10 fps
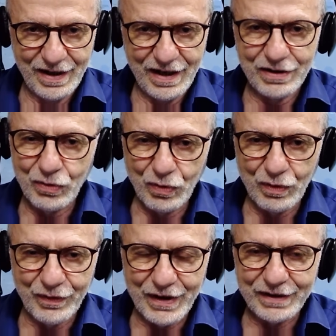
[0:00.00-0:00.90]
And all
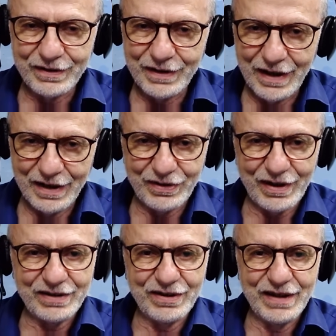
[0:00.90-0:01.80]
of that
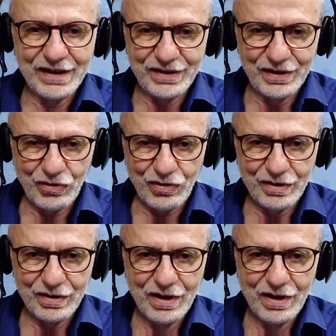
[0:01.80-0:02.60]
attracted attention